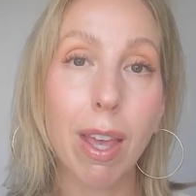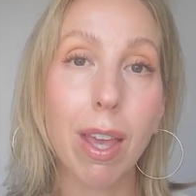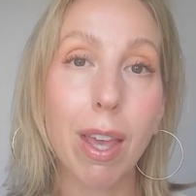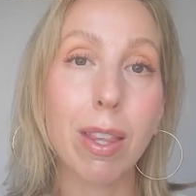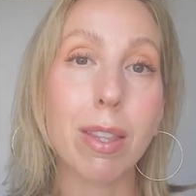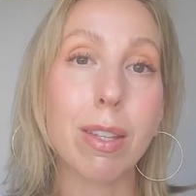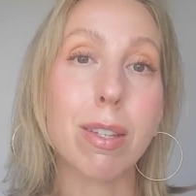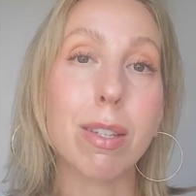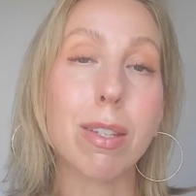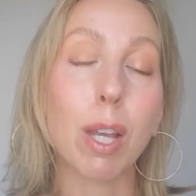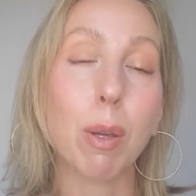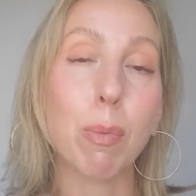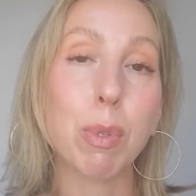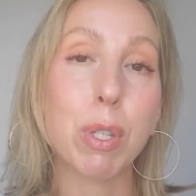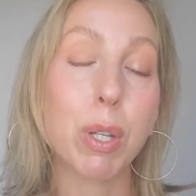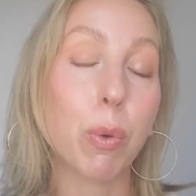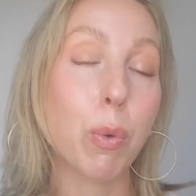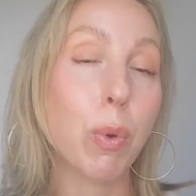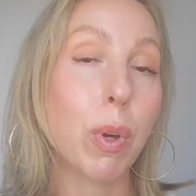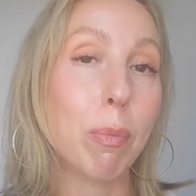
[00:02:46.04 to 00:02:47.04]
the
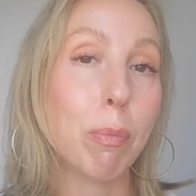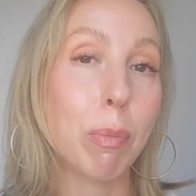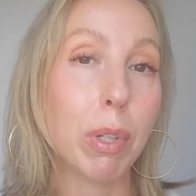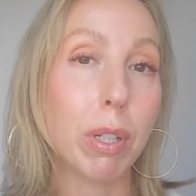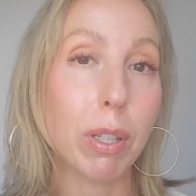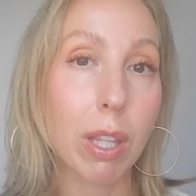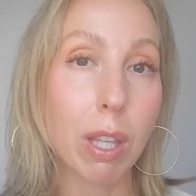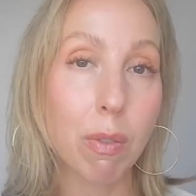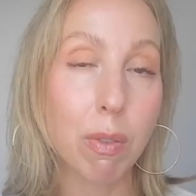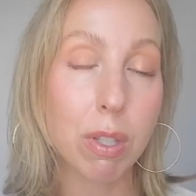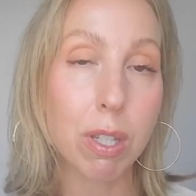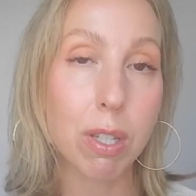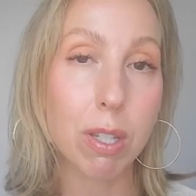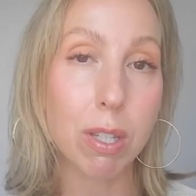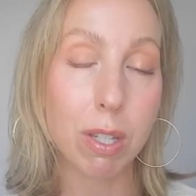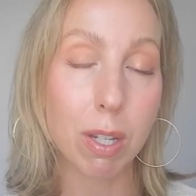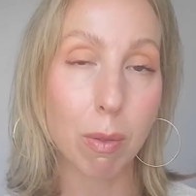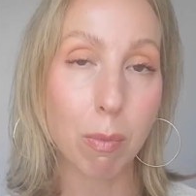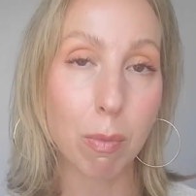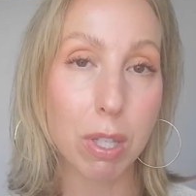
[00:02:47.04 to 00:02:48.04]
subsequent belief
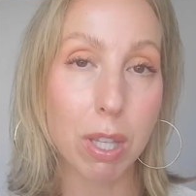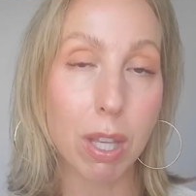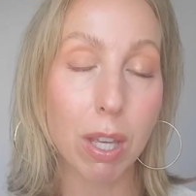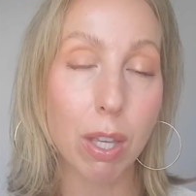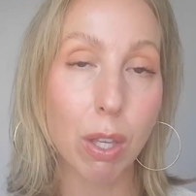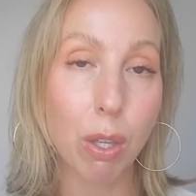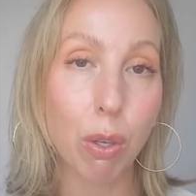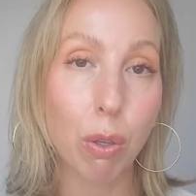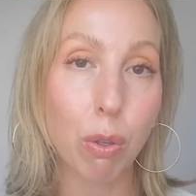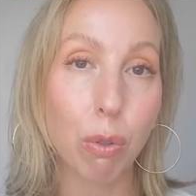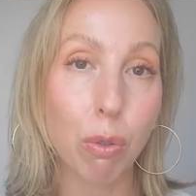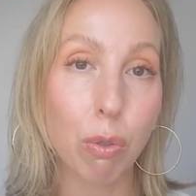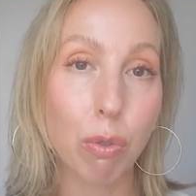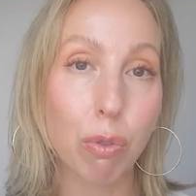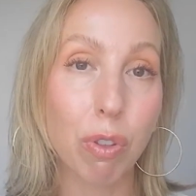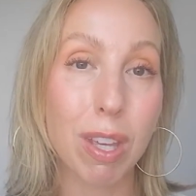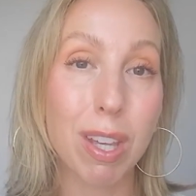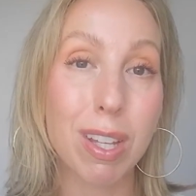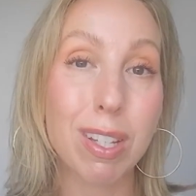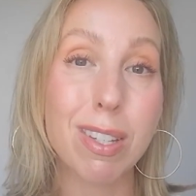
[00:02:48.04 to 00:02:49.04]
systems that you've
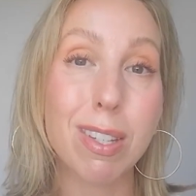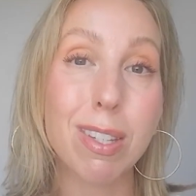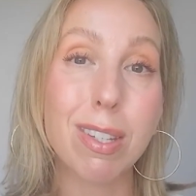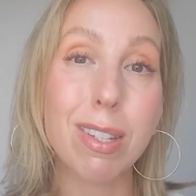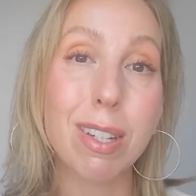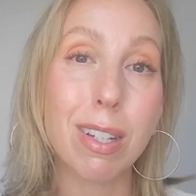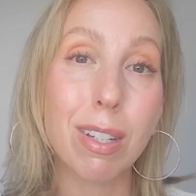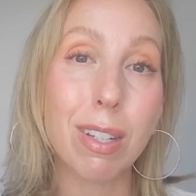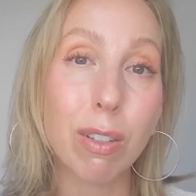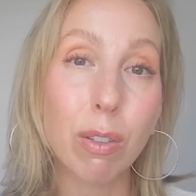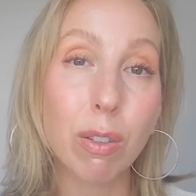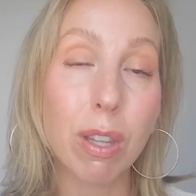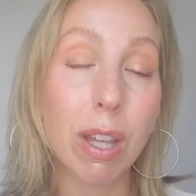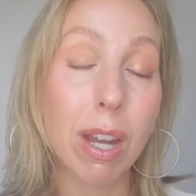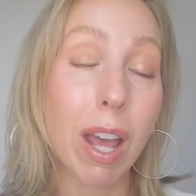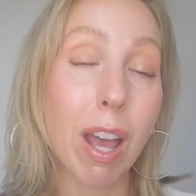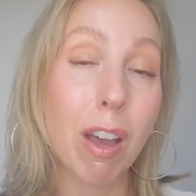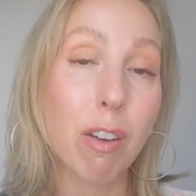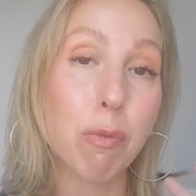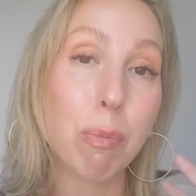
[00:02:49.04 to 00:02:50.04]
instilled that
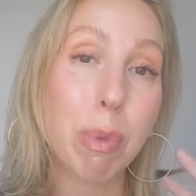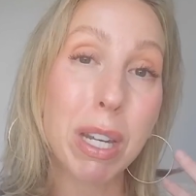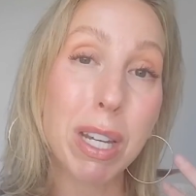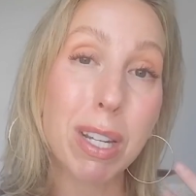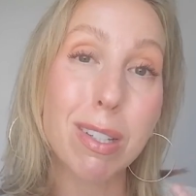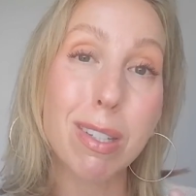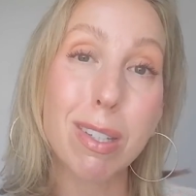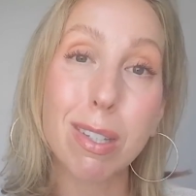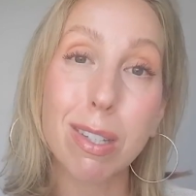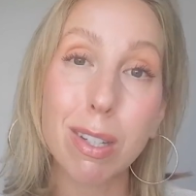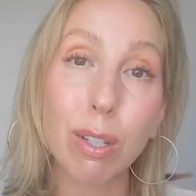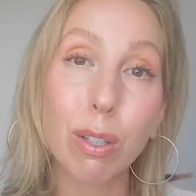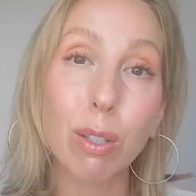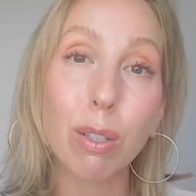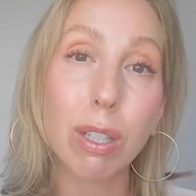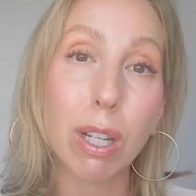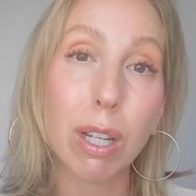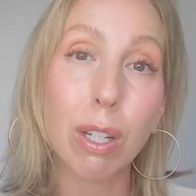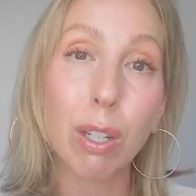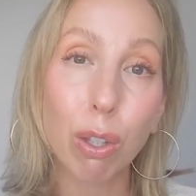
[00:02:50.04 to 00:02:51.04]
have been
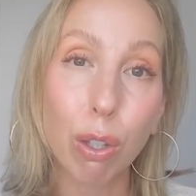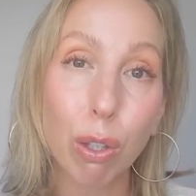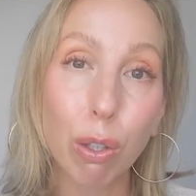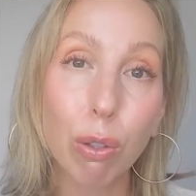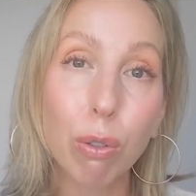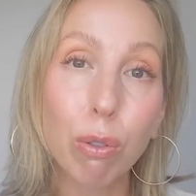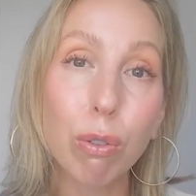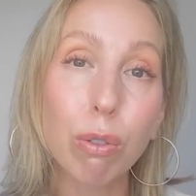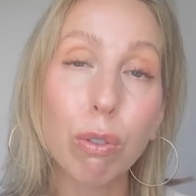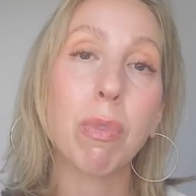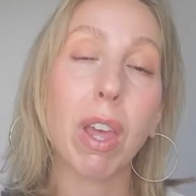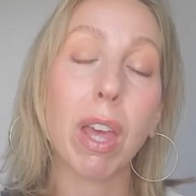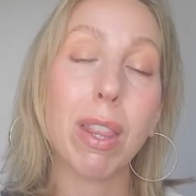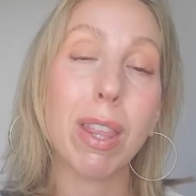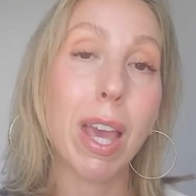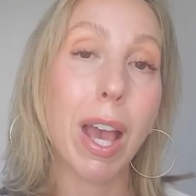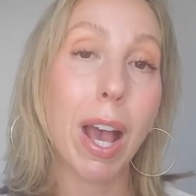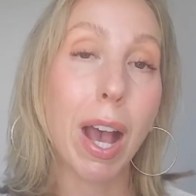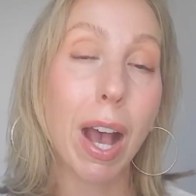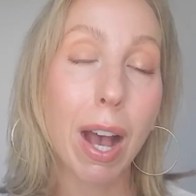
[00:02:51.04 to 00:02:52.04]
instilled in you, and
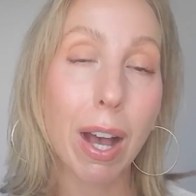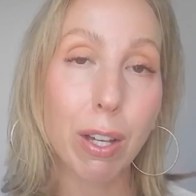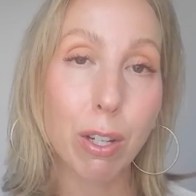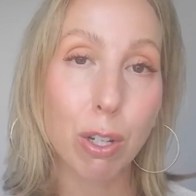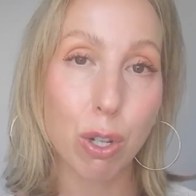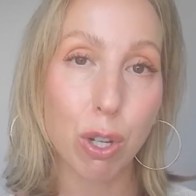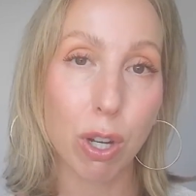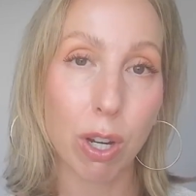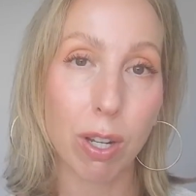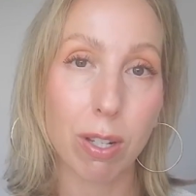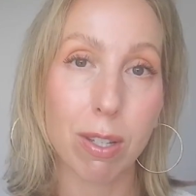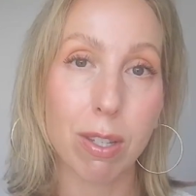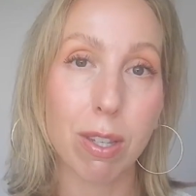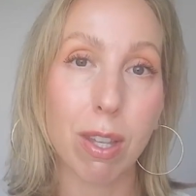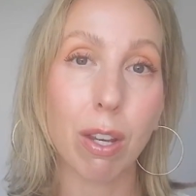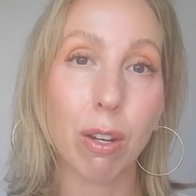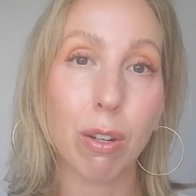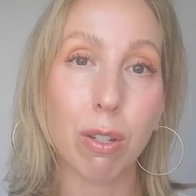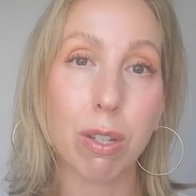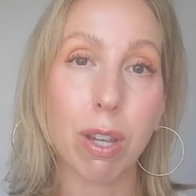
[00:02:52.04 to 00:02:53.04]
the actions
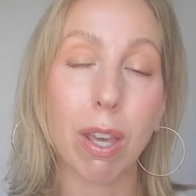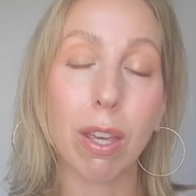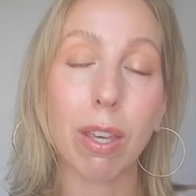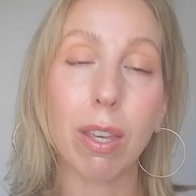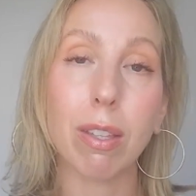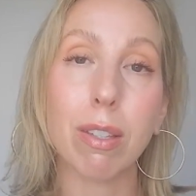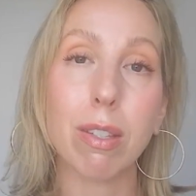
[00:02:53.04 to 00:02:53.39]
that you're taking.